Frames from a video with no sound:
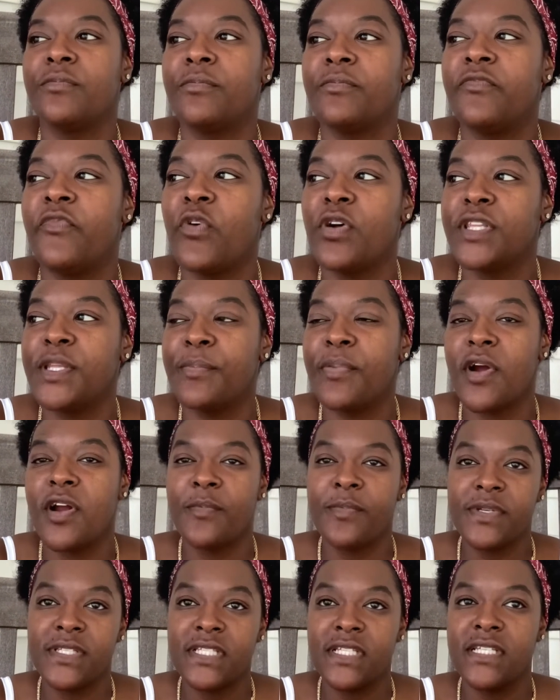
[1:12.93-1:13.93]
for the
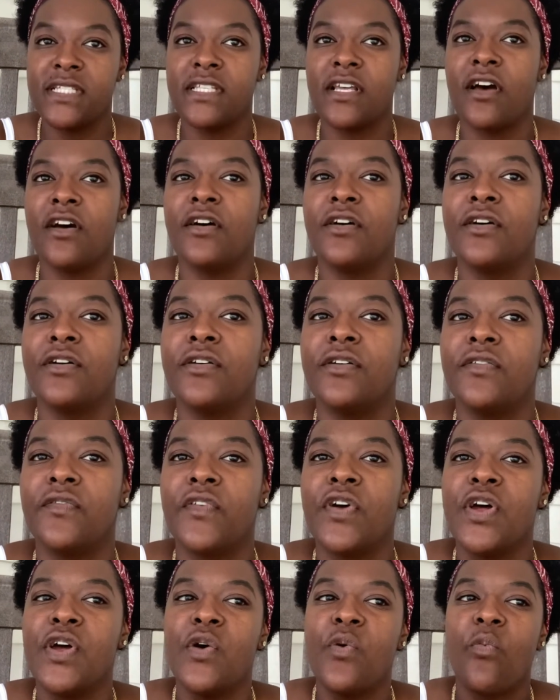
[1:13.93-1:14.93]
purposes of,
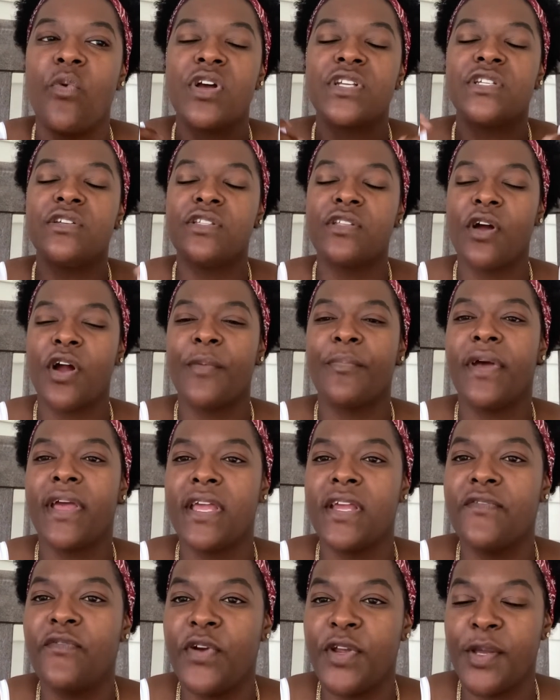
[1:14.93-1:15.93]
once you start
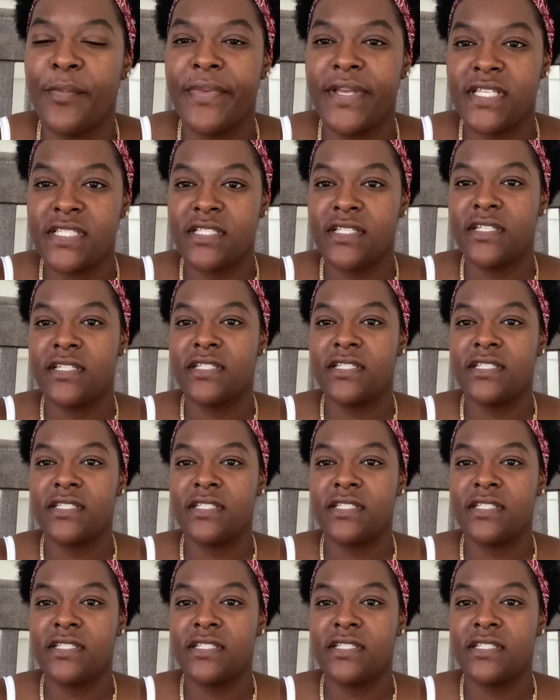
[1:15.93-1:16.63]
paying for your business